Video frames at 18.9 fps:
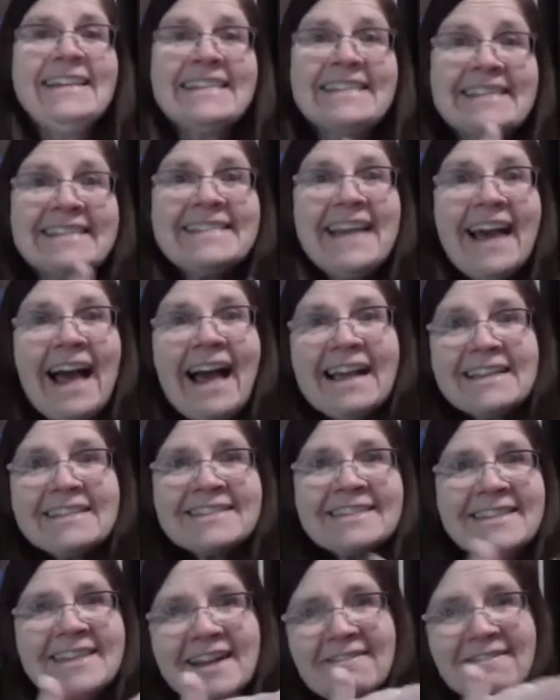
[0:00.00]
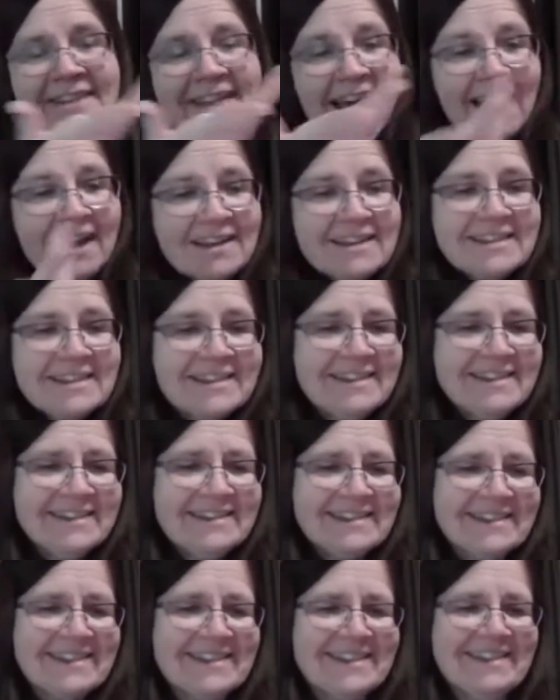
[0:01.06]
It's a
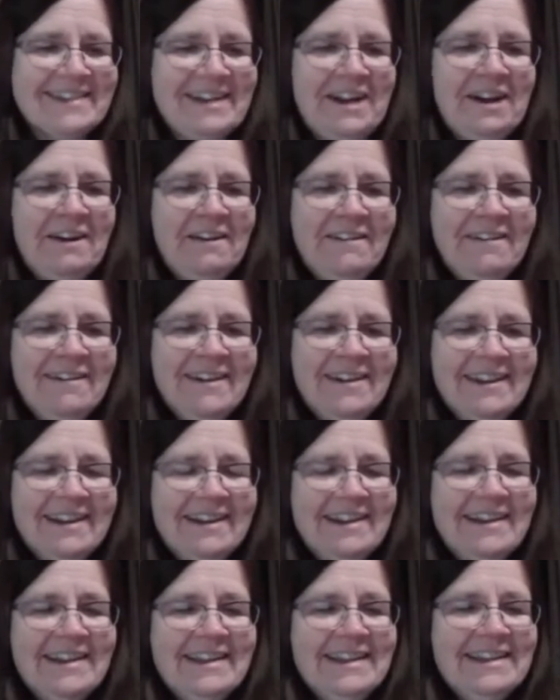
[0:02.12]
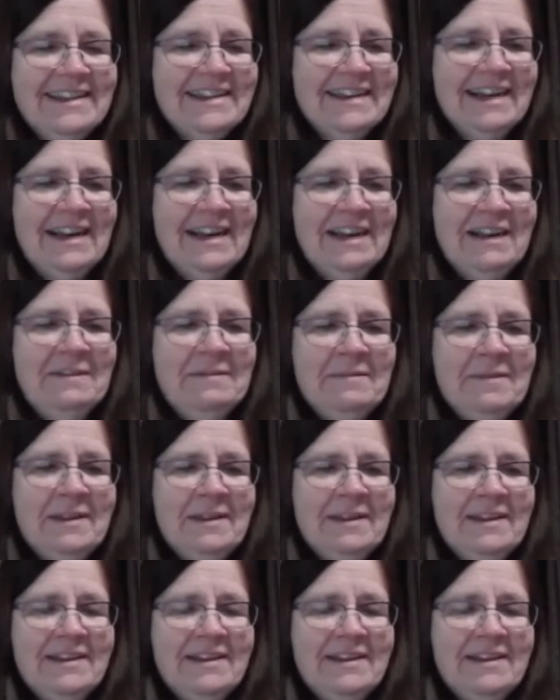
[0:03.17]
dachshund. So I know.